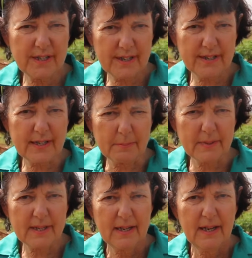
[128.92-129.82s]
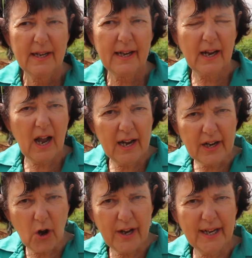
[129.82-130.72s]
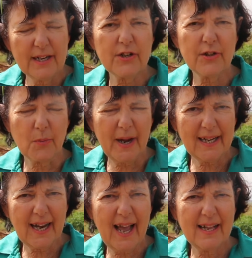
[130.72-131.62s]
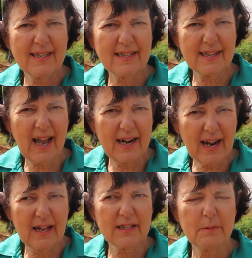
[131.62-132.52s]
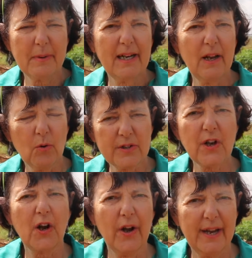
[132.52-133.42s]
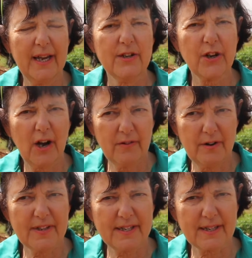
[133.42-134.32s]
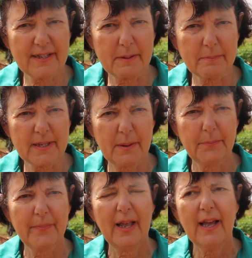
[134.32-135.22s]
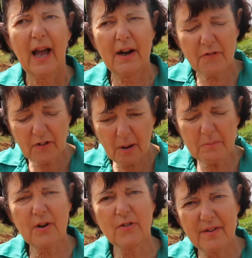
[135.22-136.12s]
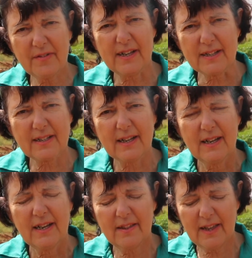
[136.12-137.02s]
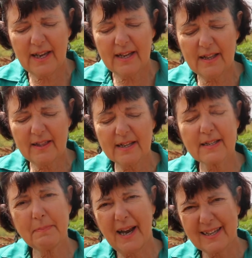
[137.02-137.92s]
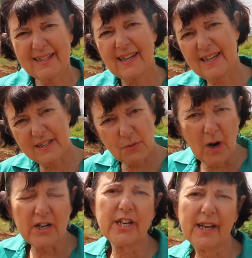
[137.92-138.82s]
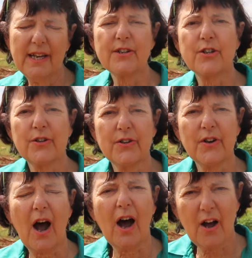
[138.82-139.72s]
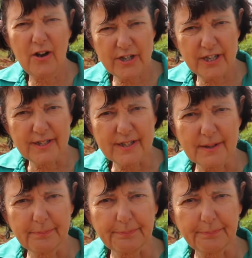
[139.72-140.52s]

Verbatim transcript: systems, uh, going into the wetlands and ultimately also going into our river systems. And from the rivers, the, this plastic is washing into our oceans